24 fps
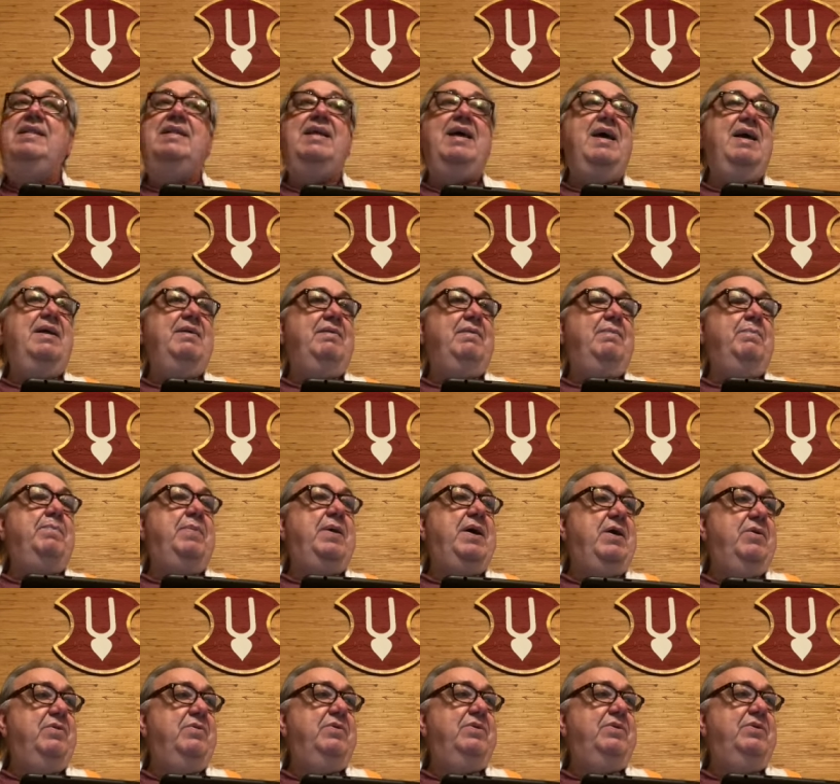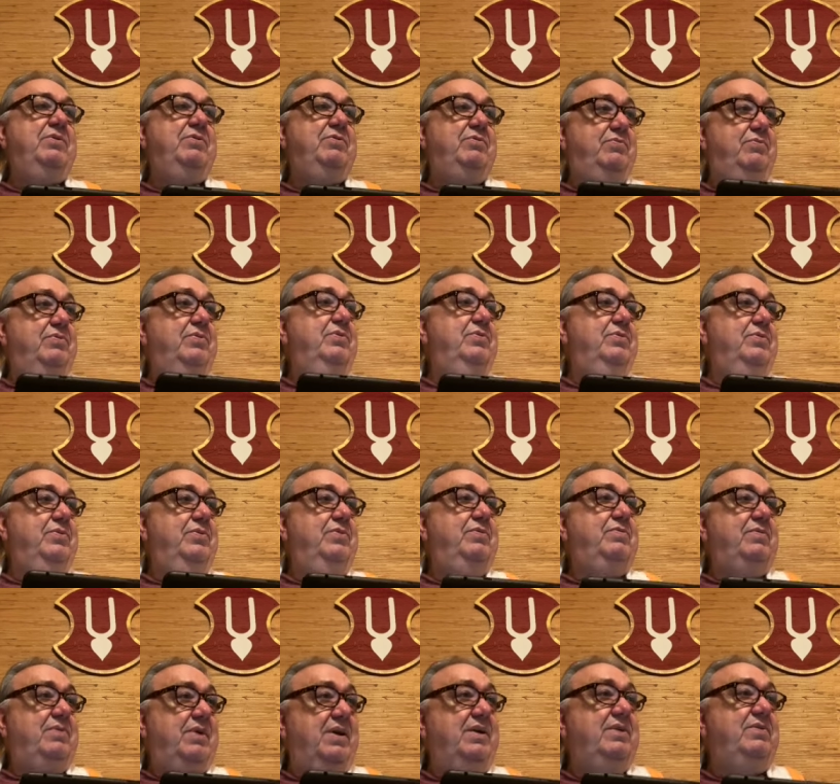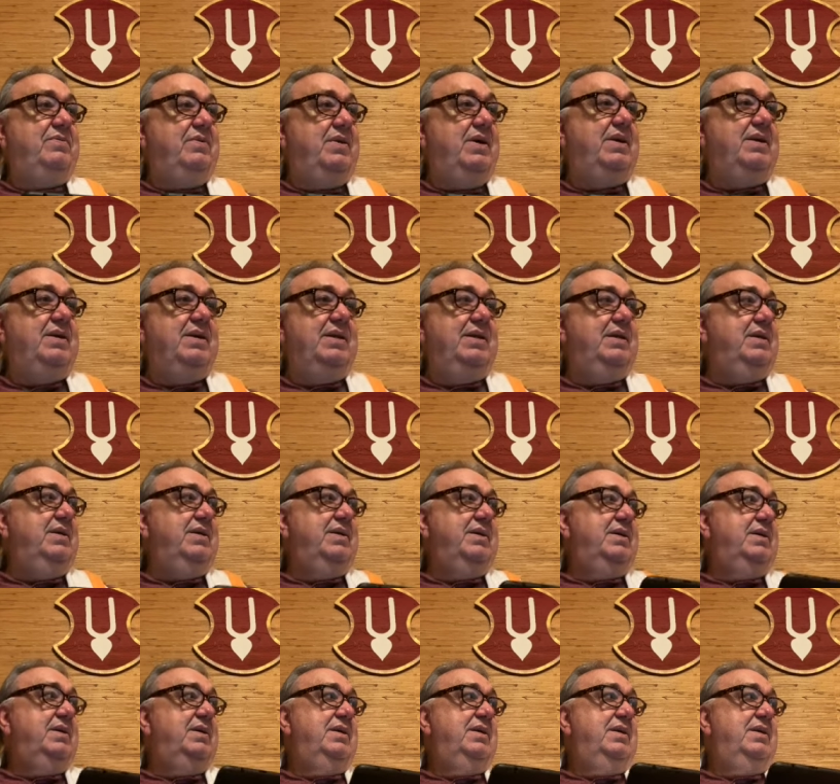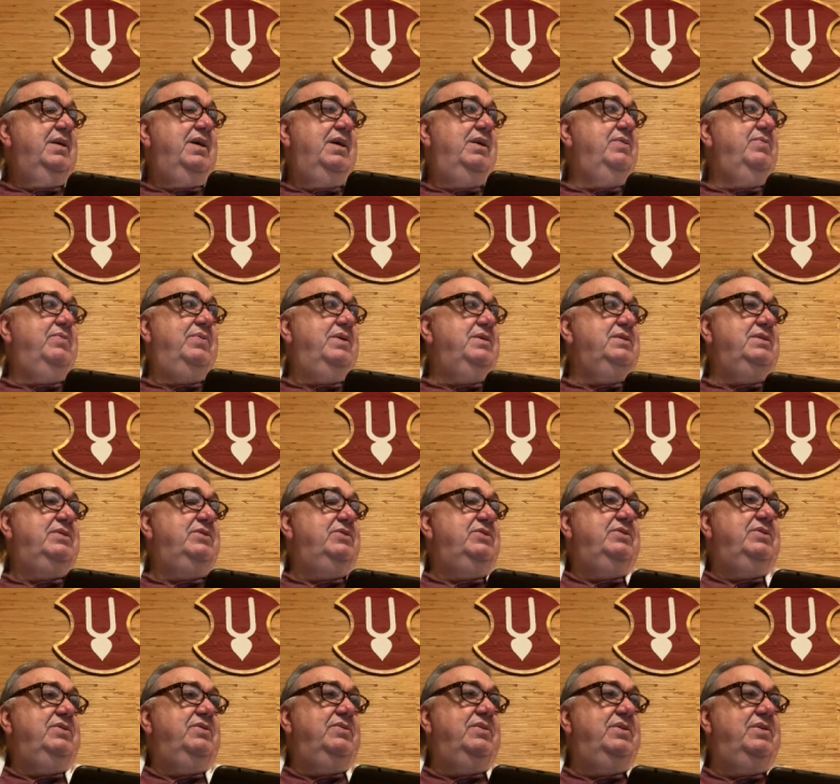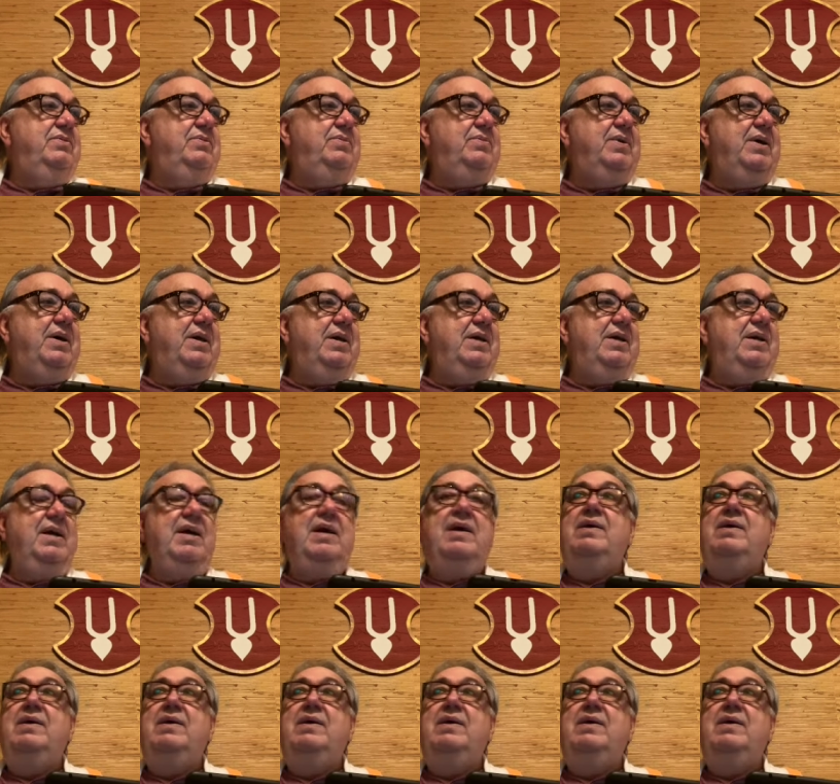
that power through Radharani. Otherwise, there's no other way.